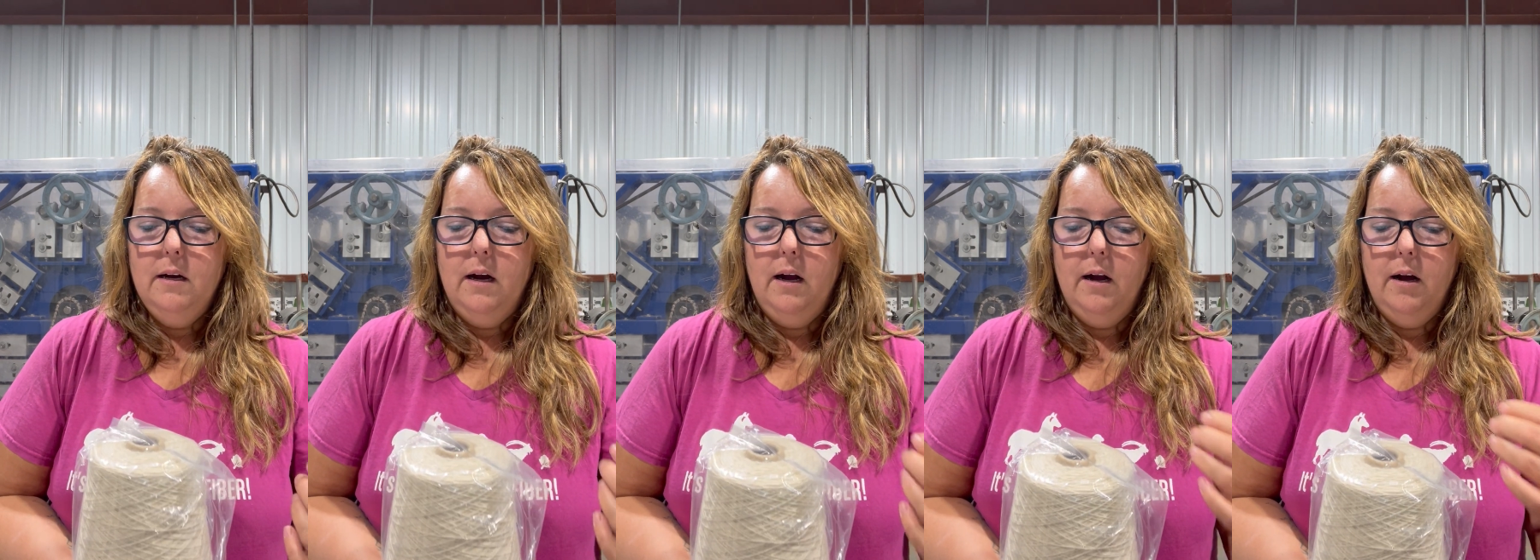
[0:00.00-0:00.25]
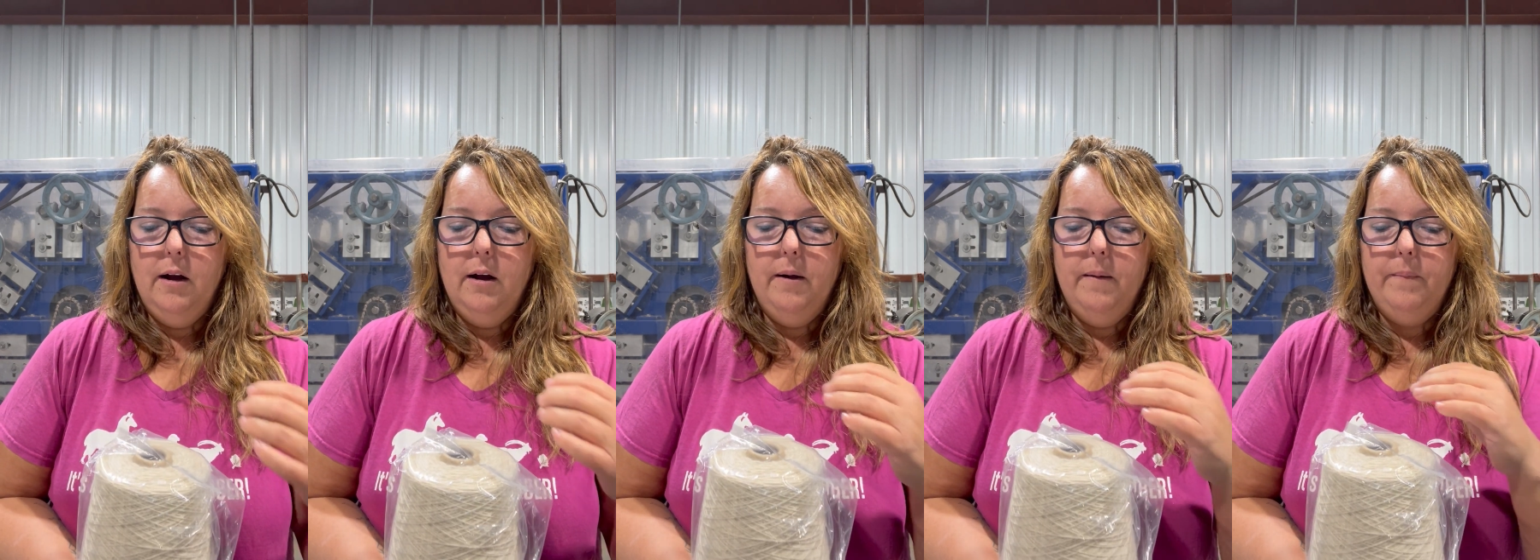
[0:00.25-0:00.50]

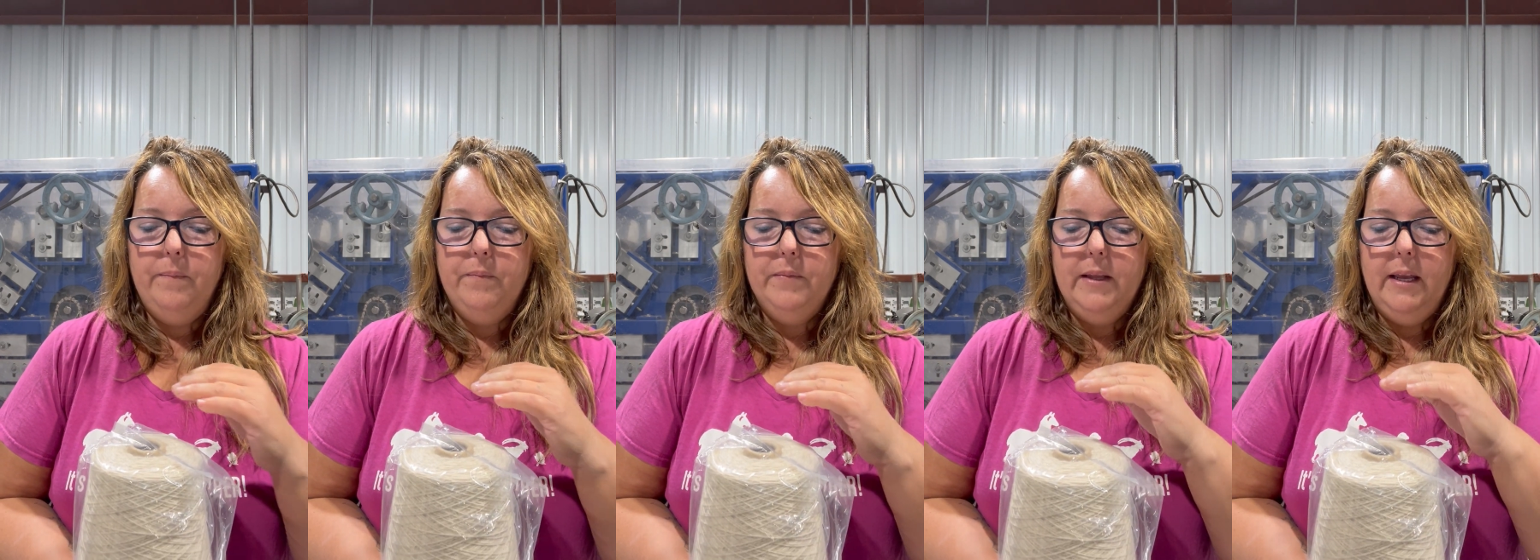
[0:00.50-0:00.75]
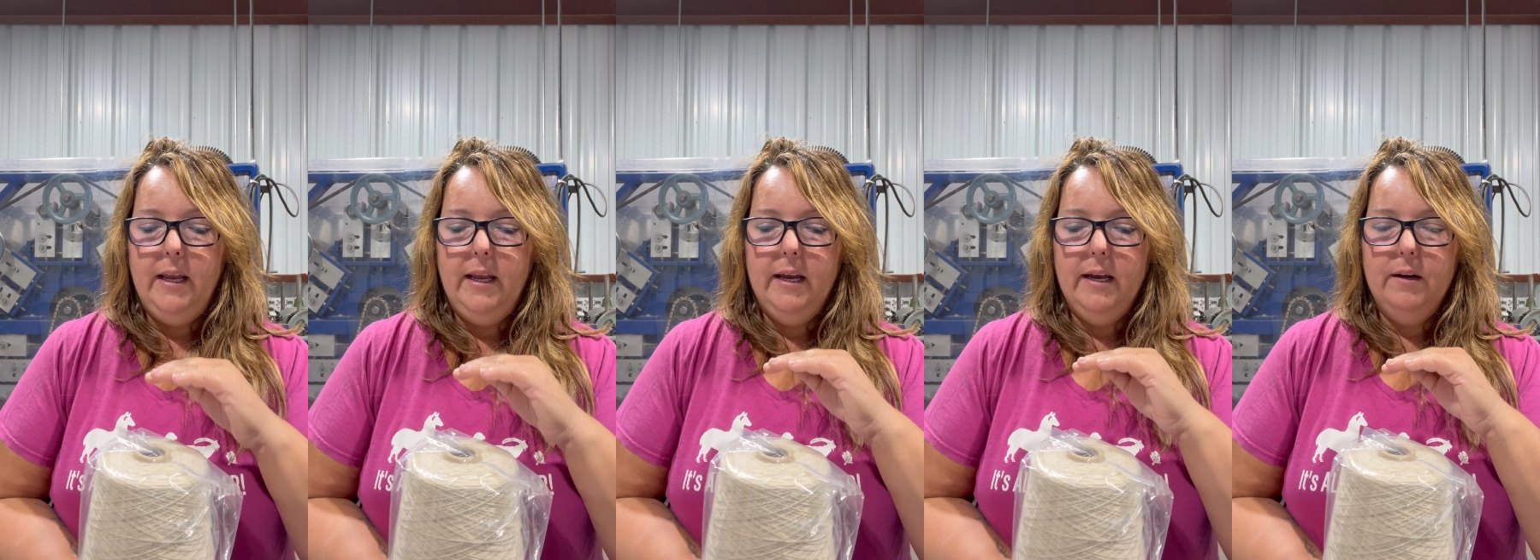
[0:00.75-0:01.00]

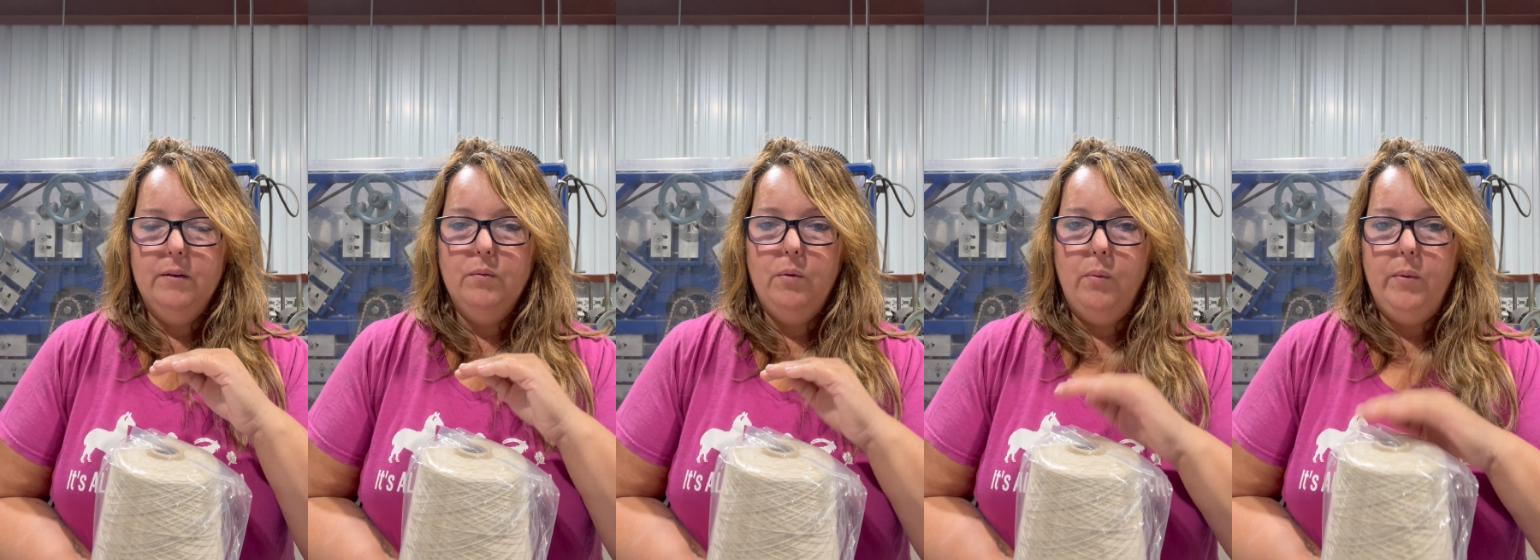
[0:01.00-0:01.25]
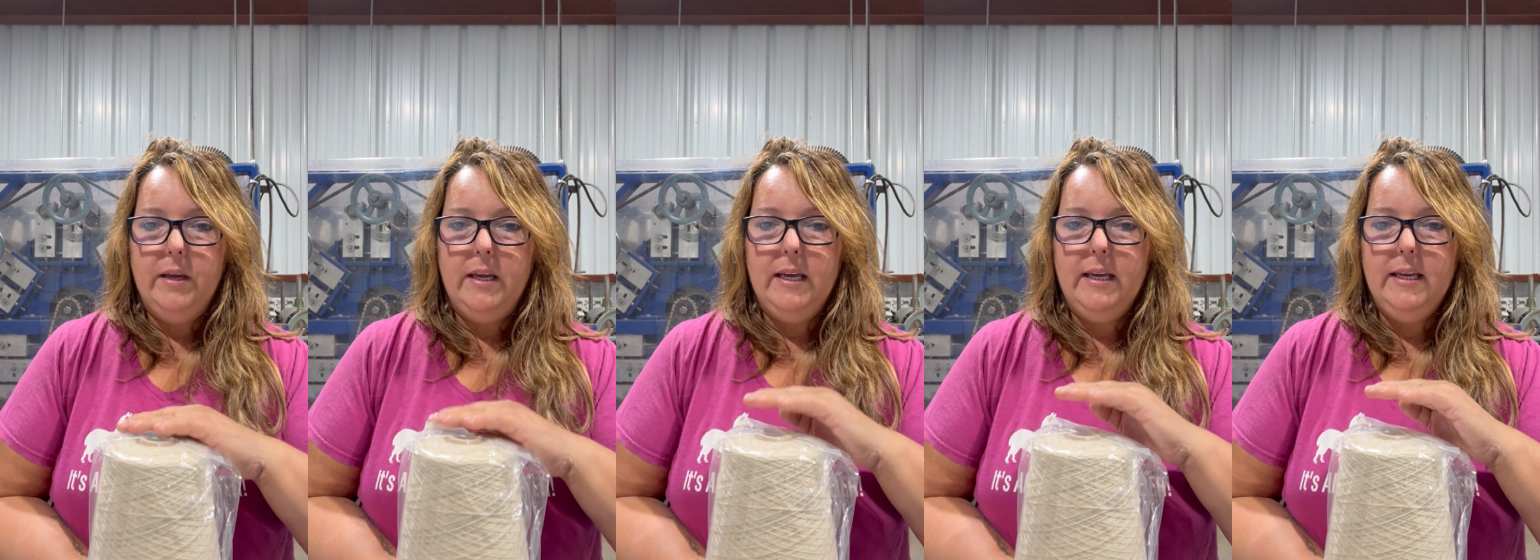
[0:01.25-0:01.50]
And when
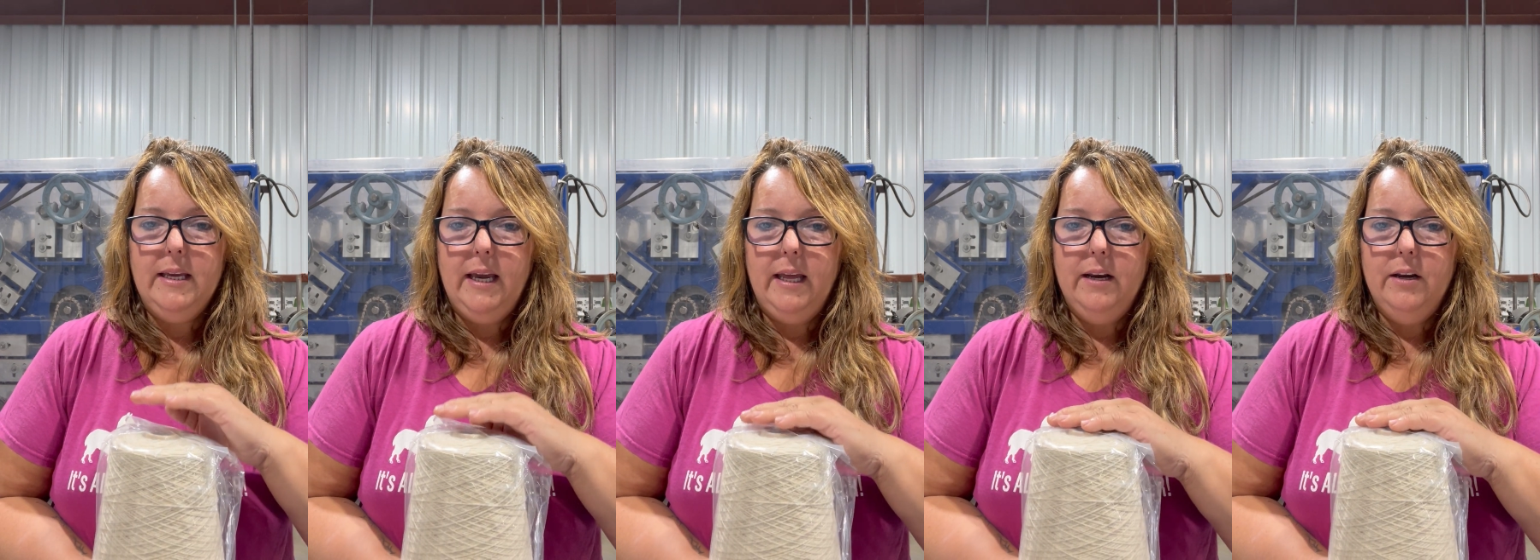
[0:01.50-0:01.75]
we can get